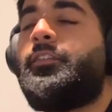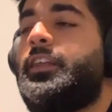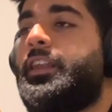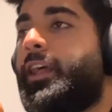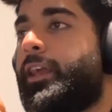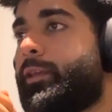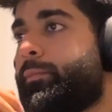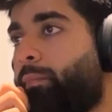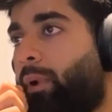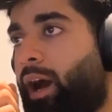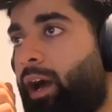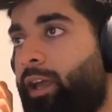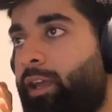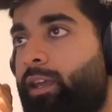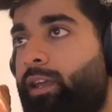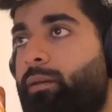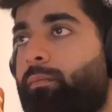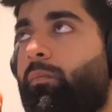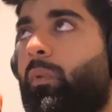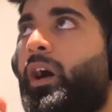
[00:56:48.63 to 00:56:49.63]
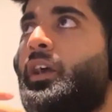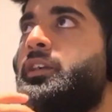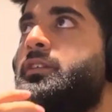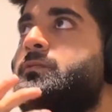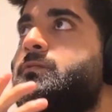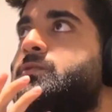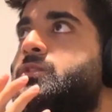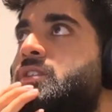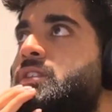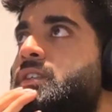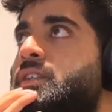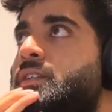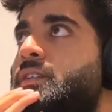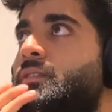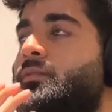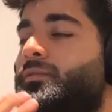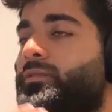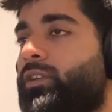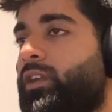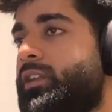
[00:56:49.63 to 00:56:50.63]
like my
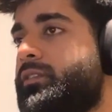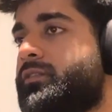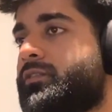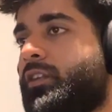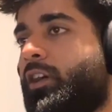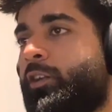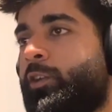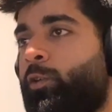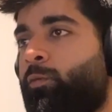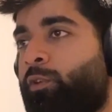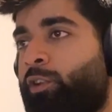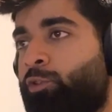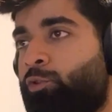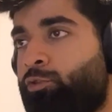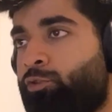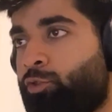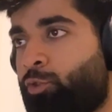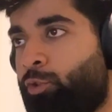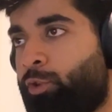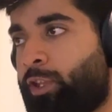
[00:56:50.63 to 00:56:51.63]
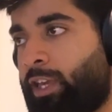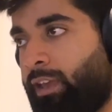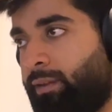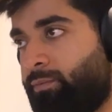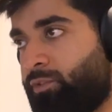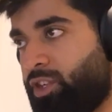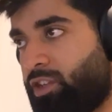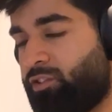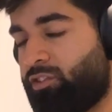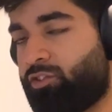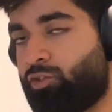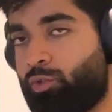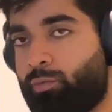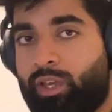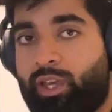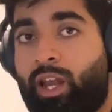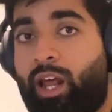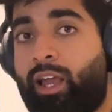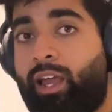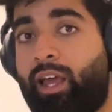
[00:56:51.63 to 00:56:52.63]
journey really started when you showed Game Changers to
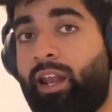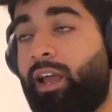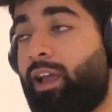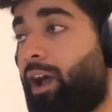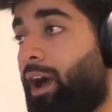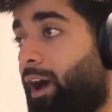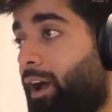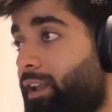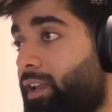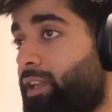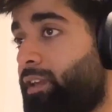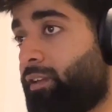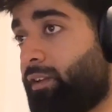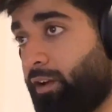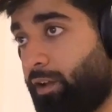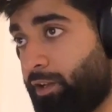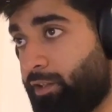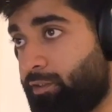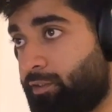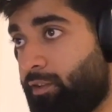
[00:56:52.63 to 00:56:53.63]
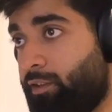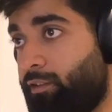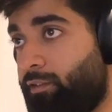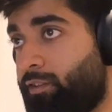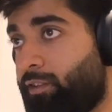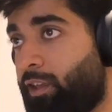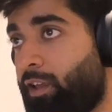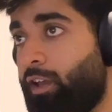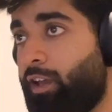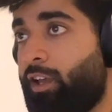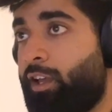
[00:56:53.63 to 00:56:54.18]
me, and I highly encourage this